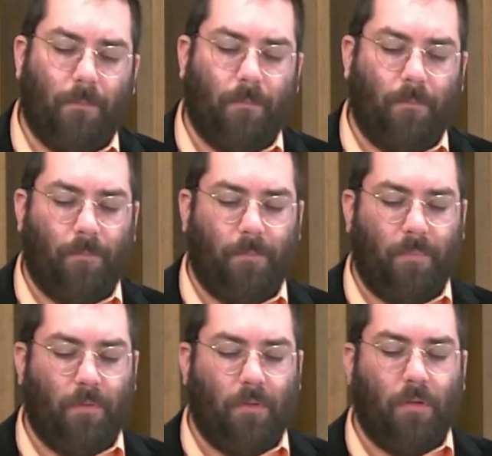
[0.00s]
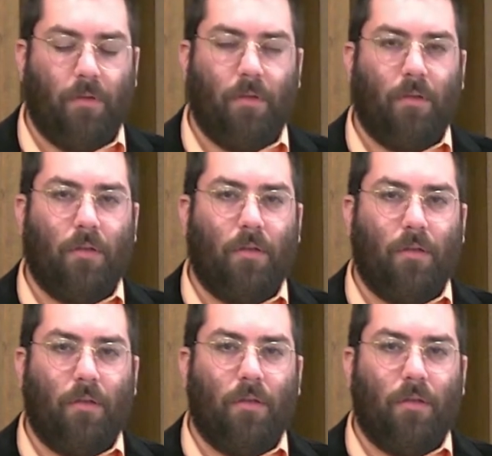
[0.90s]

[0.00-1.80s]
(silence)